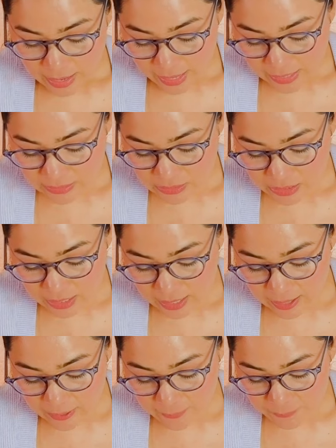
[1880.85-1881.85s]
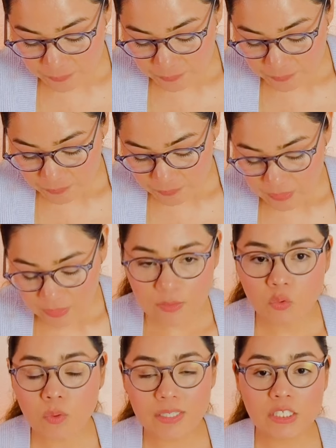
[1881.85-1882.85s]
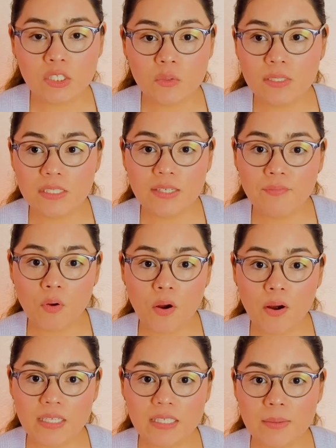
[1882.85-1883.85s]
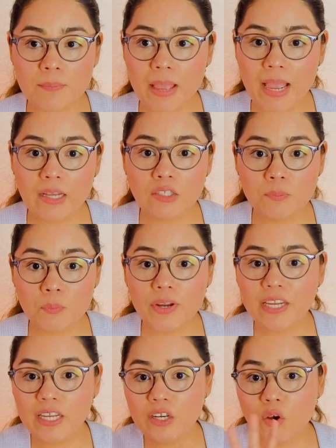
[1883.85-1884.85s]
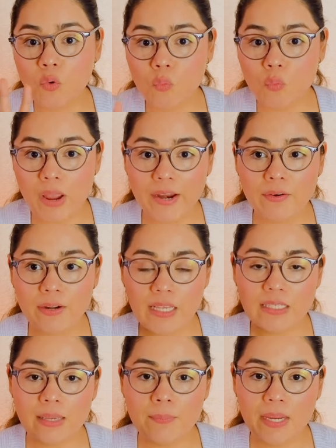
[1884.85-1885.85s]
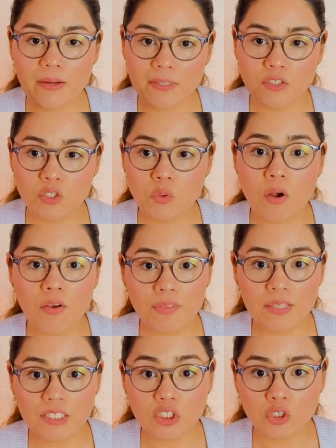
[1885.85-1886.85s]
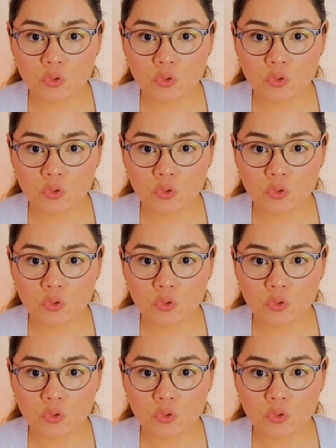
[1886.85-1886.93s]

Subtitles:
And 2024 is about bringing awareness, I'm hearing, to all these